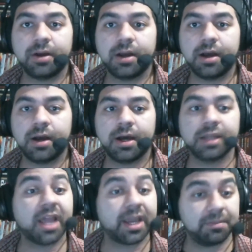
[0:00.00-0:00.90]

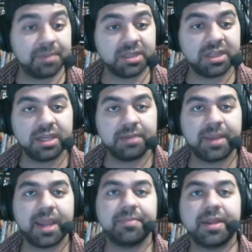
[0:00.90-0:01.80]
Attack of the B Team
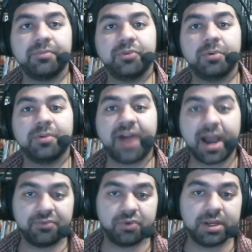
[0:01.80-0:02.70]
game that I'm doing with
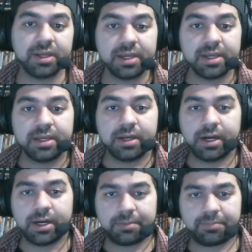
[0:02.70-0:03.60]
Ivory.
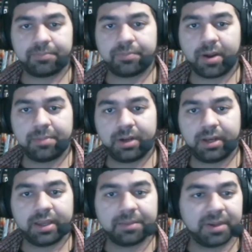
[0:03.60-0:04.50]
I'll probably put a
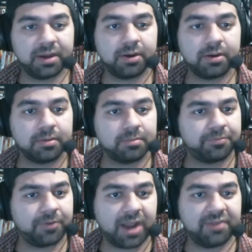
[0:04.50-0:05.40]
link up here
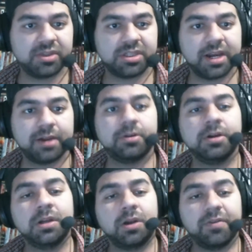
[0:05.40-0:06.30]
for Ivory's channel.
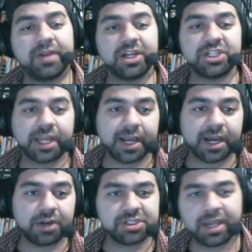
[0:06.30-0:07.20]
Go over there, check it
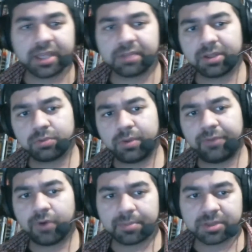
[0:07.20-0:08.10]
out. She has about
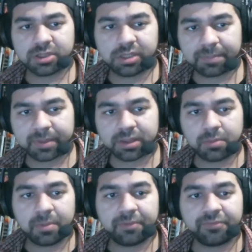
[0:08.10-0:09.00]
3-4 episodes up at the
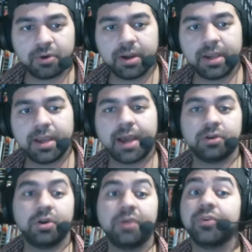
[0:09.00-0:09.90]
moment for it. I
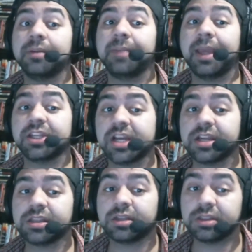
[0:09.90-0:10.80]
don't know if we're going to get a
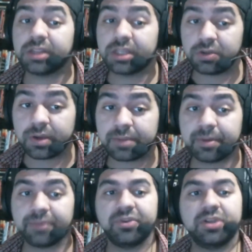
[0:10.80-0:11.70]
chance to continue it,
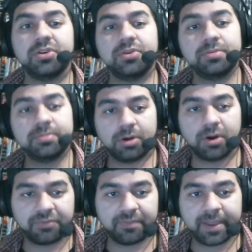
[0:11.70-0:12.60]
but if we do, we'll
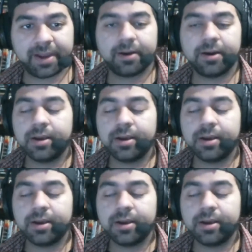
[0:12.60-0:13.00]
go from there.